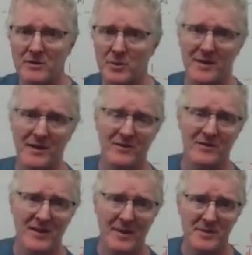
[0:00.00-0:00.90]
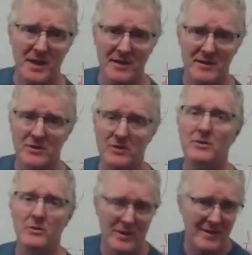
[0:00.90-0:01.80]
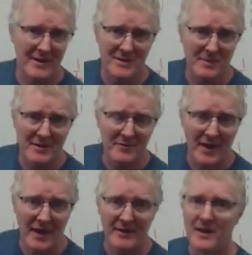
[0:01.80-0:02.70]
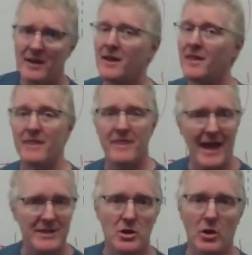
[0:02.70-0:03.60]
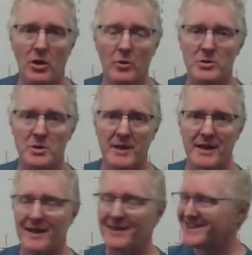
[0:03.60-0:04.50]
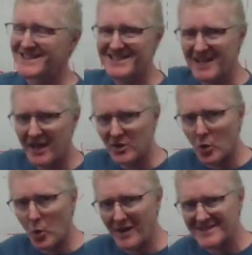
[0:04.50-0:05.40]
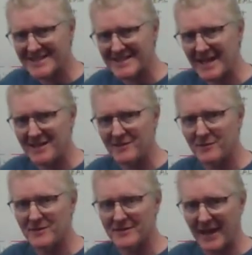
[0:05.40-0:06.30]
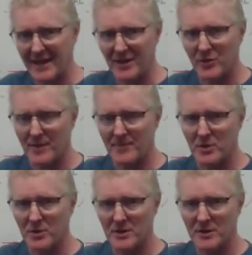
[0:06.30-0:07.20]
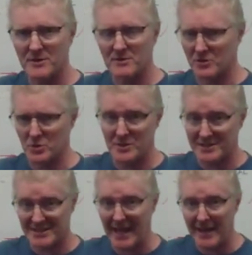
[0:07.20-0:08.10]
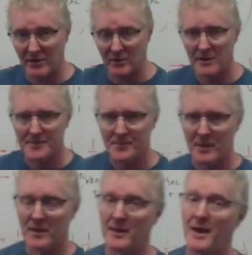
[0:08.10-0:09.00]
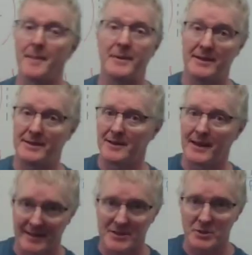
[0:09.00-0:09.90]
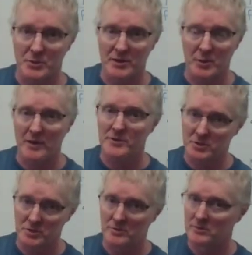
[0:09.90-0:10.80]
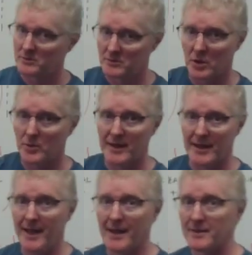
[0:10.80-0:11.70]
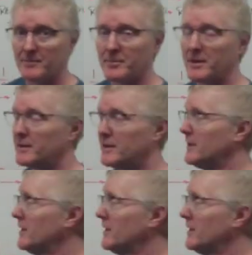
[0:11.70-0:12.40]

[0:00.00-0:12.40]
Do we think it's the same size? Do we think it's minified? That's all we're trying to get. This is not a quantitative diagram that you're going to do to scale. I mean, unless you really want to, go right ahead. But